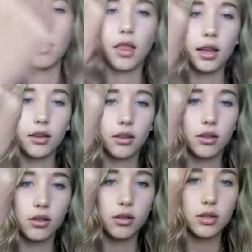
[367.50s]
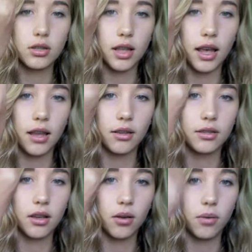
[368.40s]
like just that.
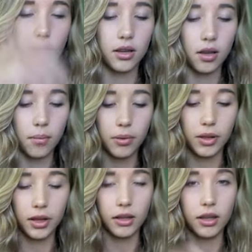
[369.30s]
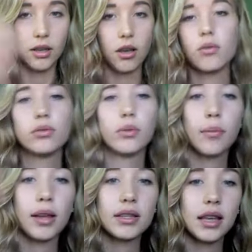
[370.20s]
So it completely goes with
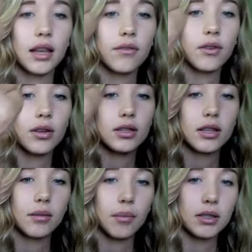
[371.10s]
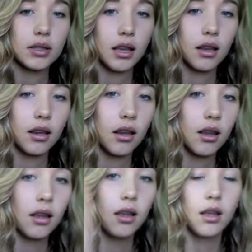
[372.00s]
my skin if you can see. My skin,
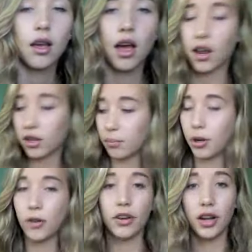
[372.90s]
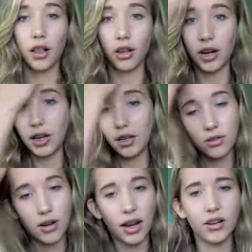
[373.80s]
I got the perfect color. I didn't
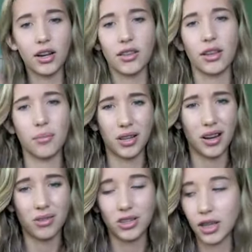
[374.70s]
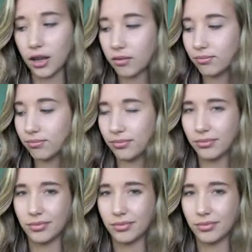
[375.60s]
try it or anything but I was just like, hmm,